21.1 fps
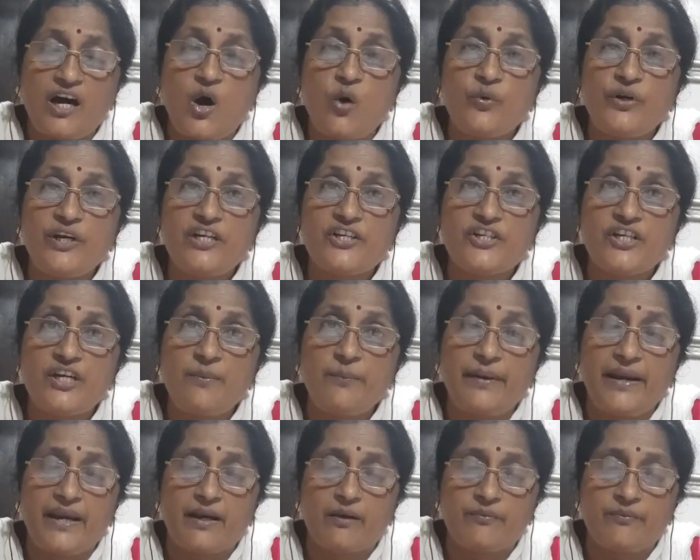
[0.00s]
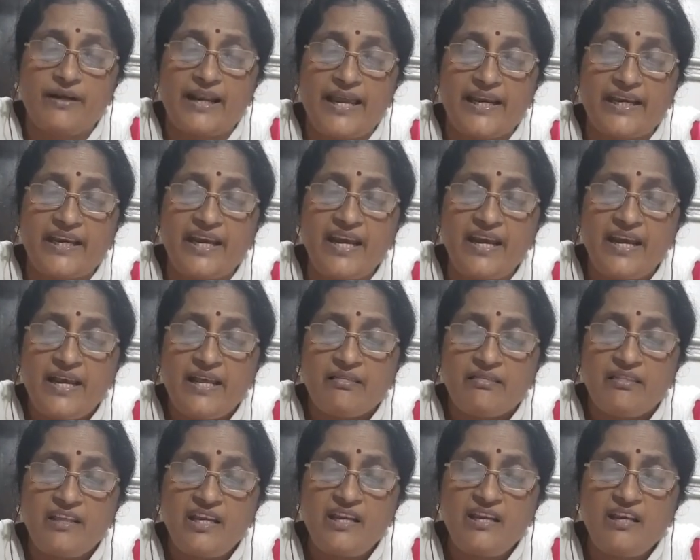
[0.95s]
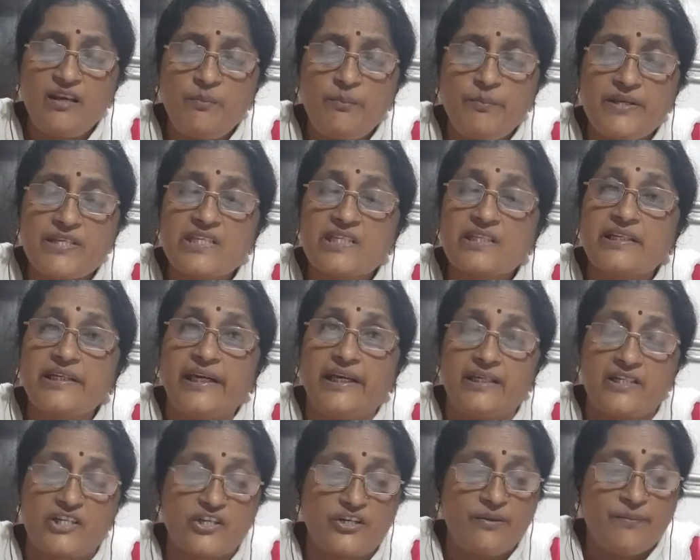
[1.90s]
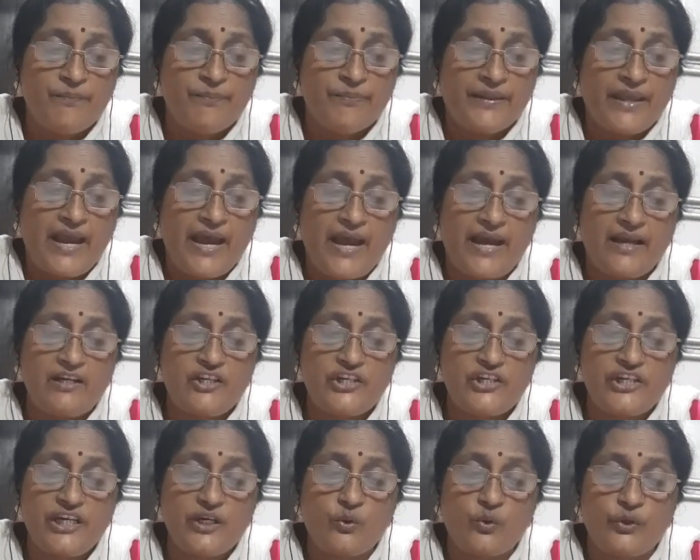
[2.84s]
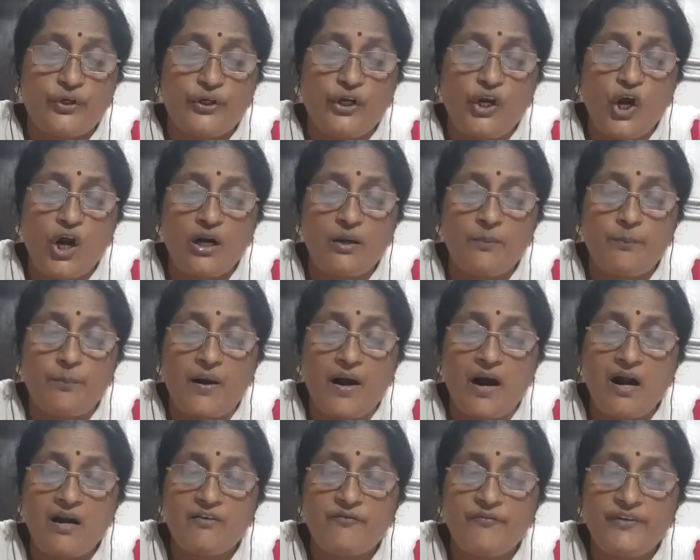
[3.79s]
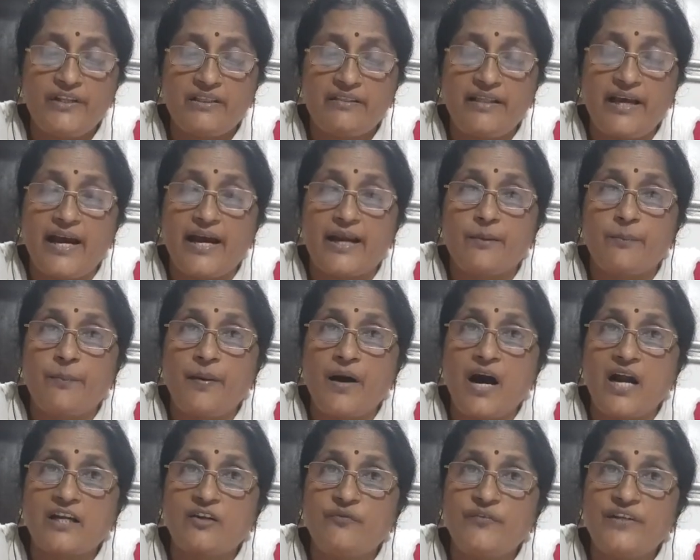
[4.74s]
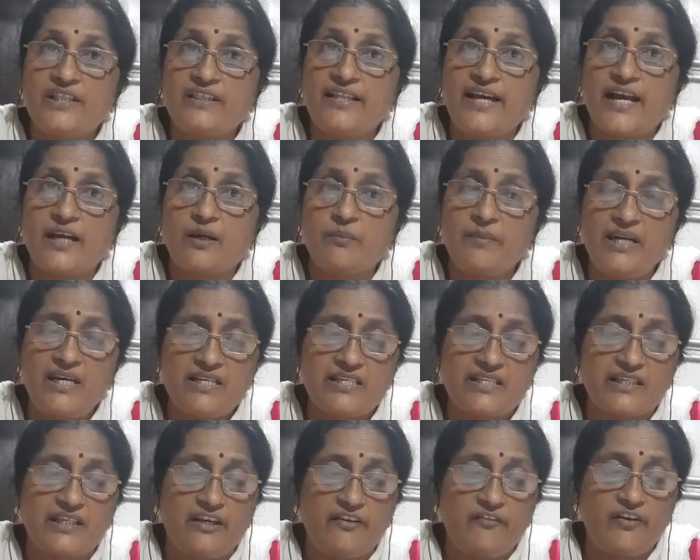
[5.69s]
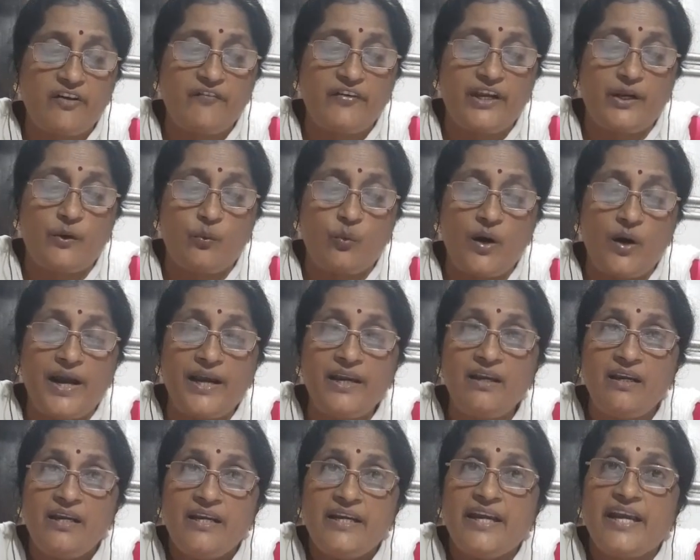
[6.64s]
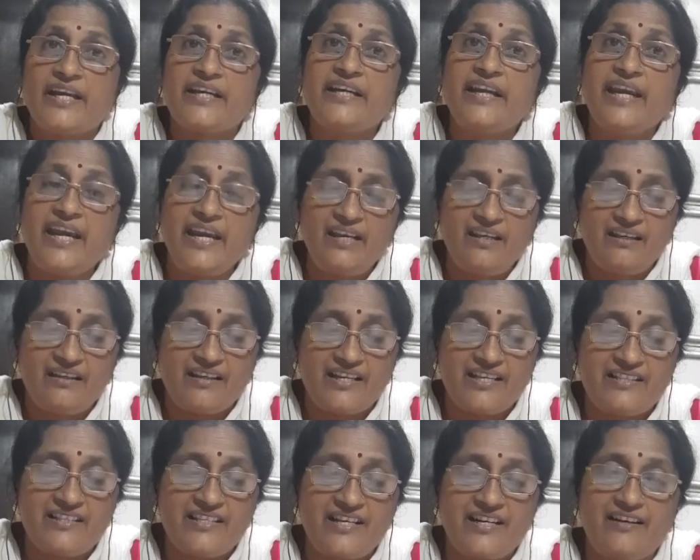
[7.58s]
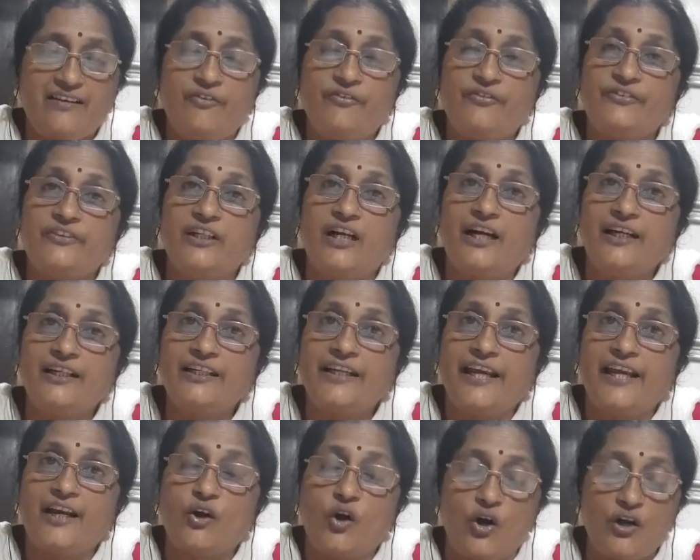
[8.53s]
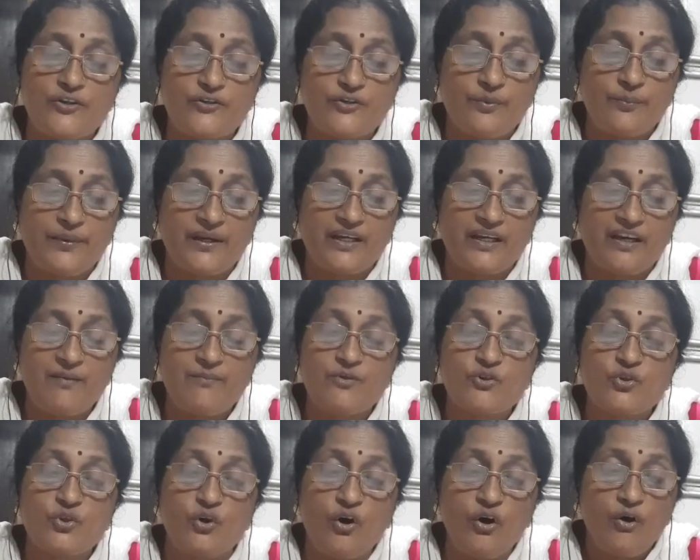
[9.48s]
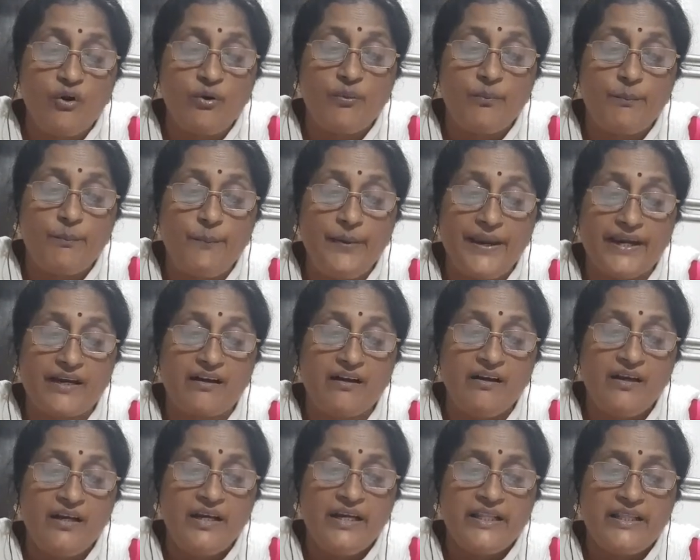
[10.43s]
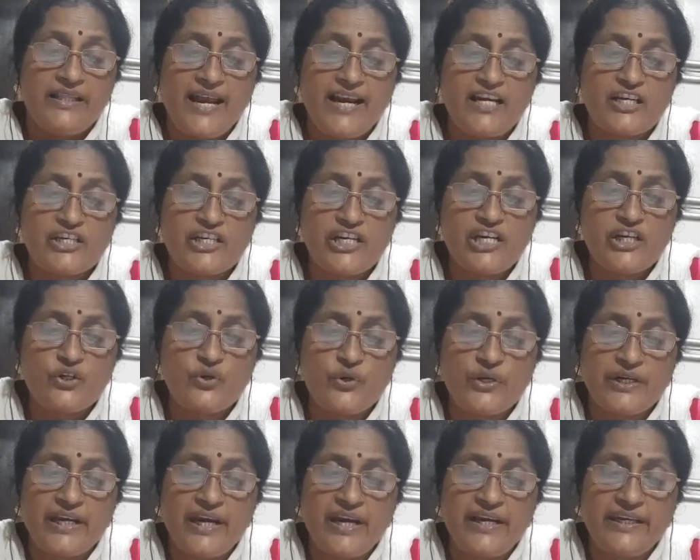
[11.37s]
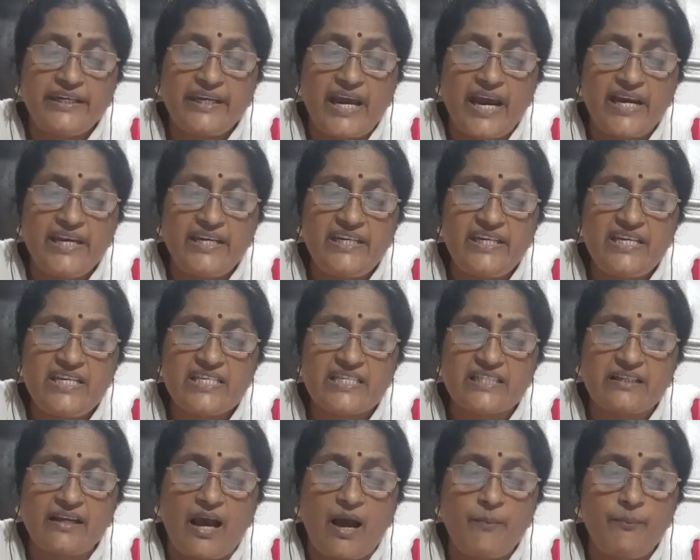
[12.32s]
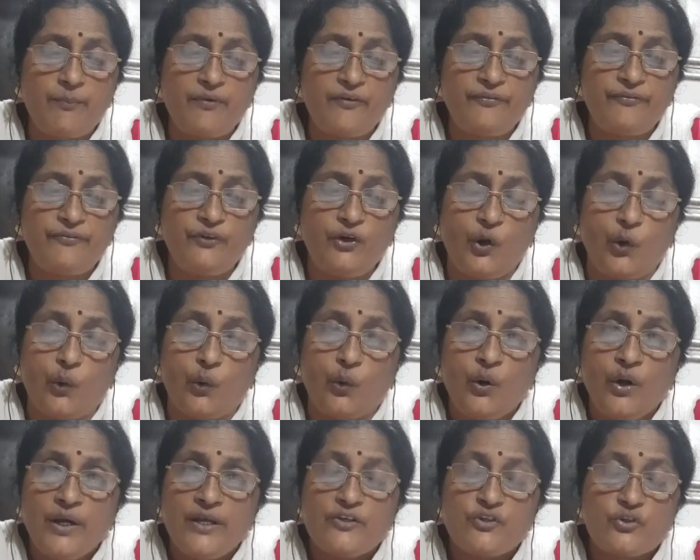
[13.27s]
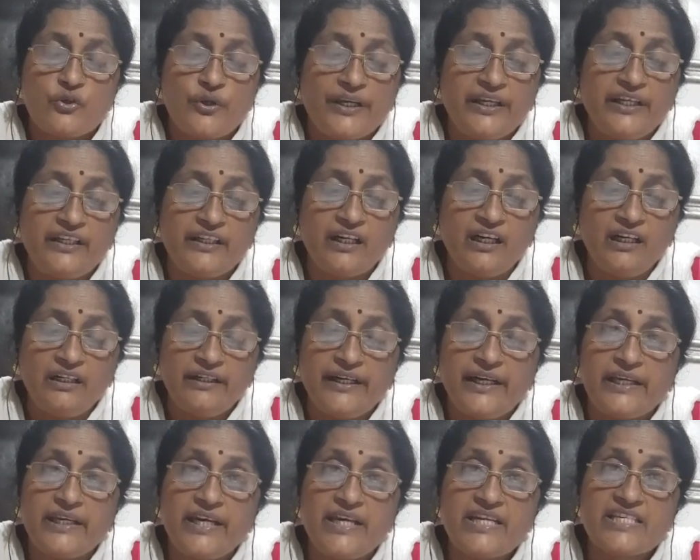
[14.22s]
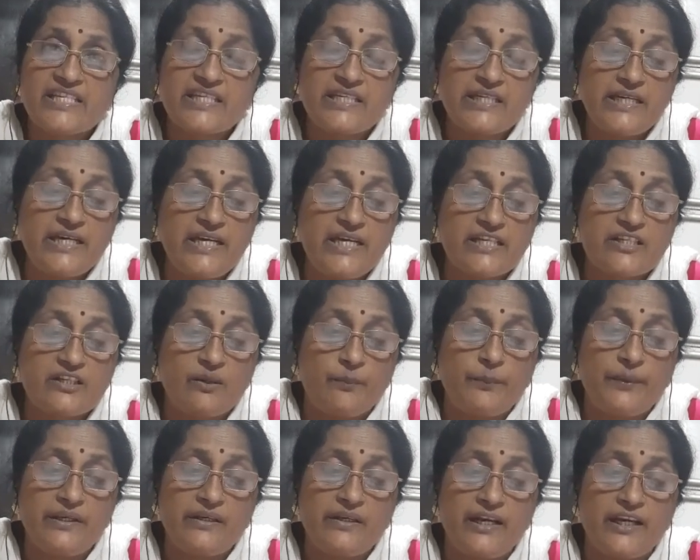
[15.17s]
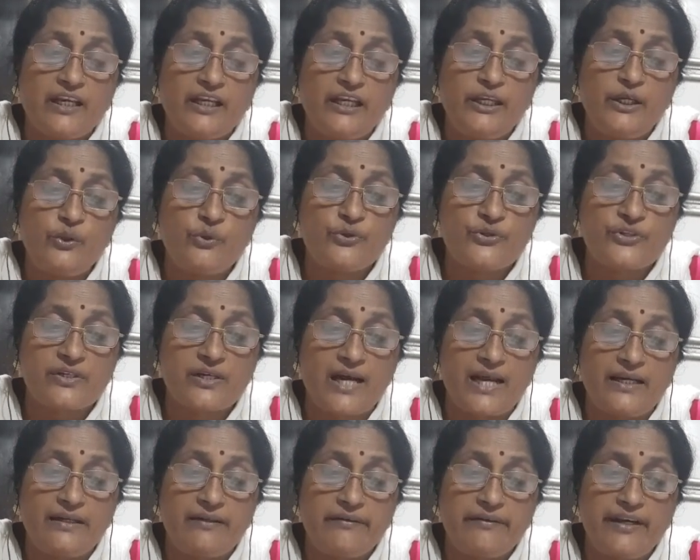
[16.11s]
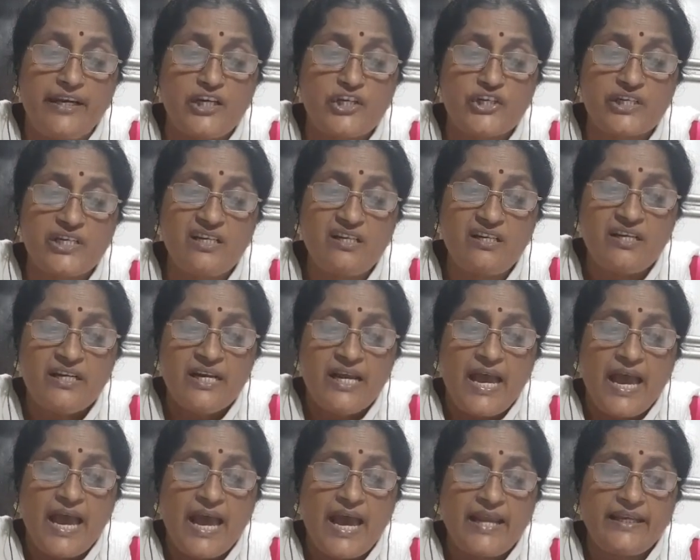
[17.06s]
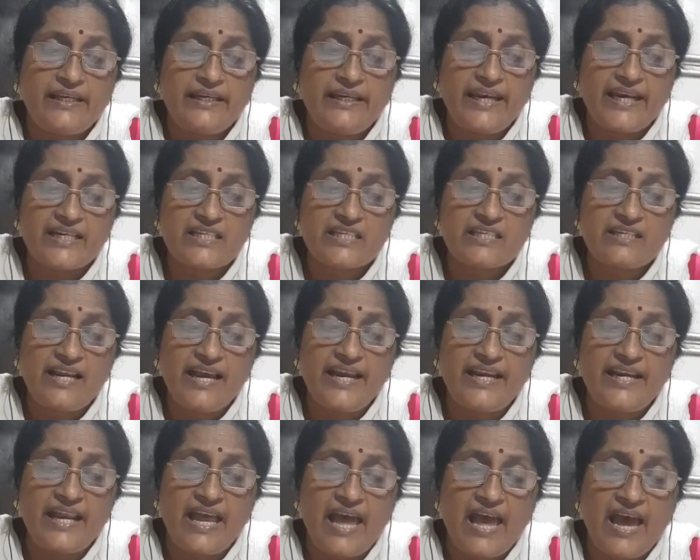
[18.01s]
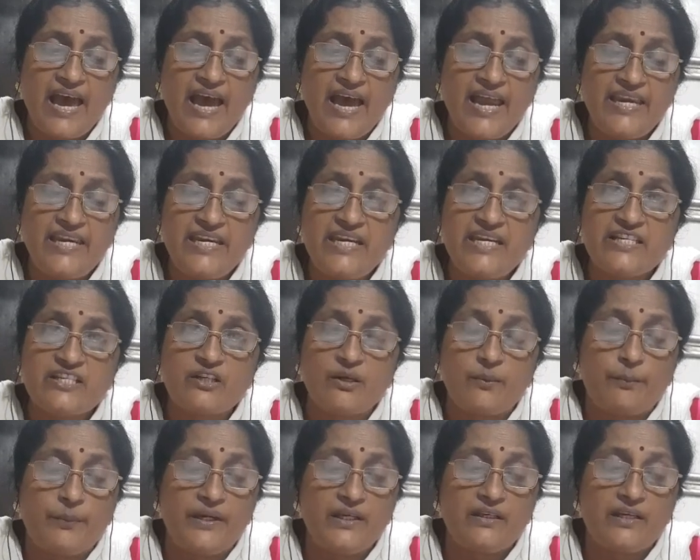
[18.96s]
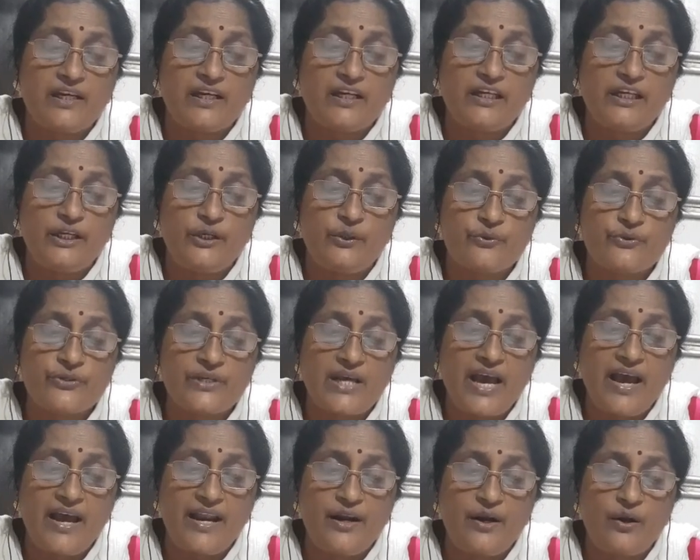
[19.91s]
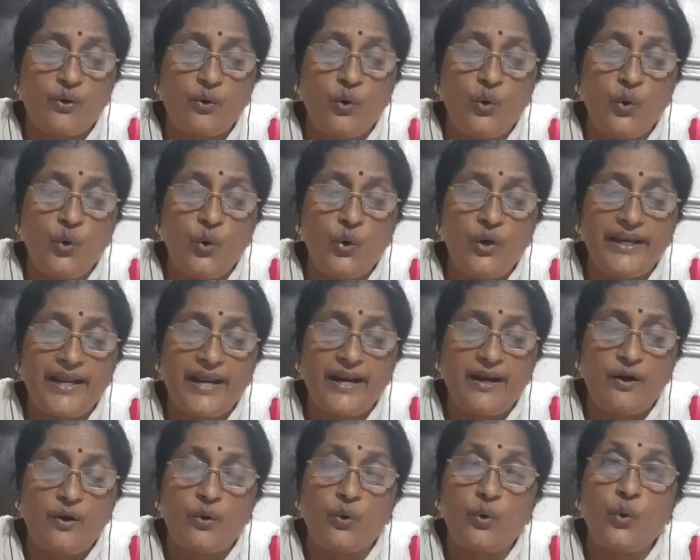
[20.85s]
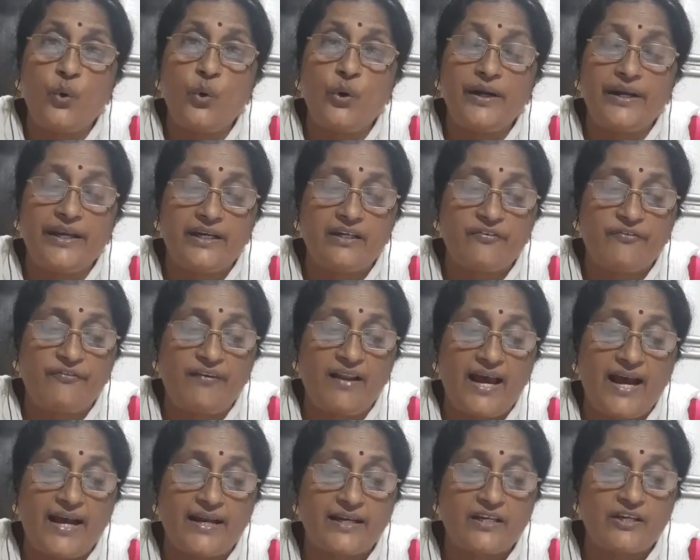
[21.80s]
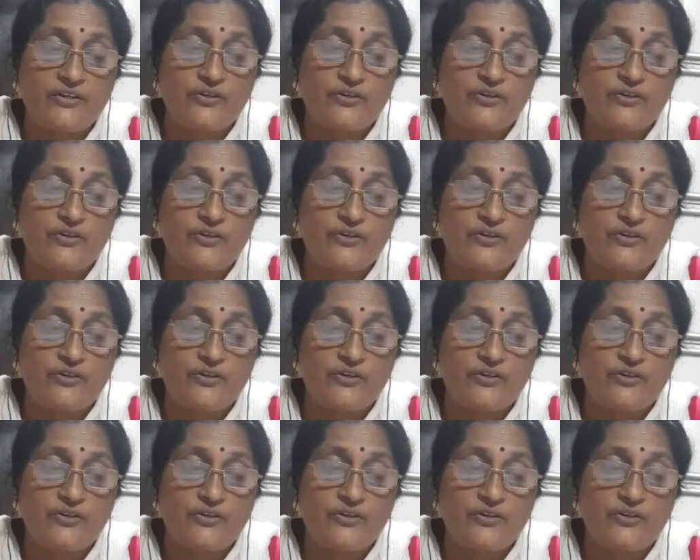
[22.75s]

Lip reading: How did she bake? Like a thin biscuit. And she could not part with that. Part with that means give away. Why? Again the third cake also became so big. Then she took a tiny scrap of dough. So here it is T is repeatedly used, alliteration, and the next line and is repeatedly used, and rolled it flat.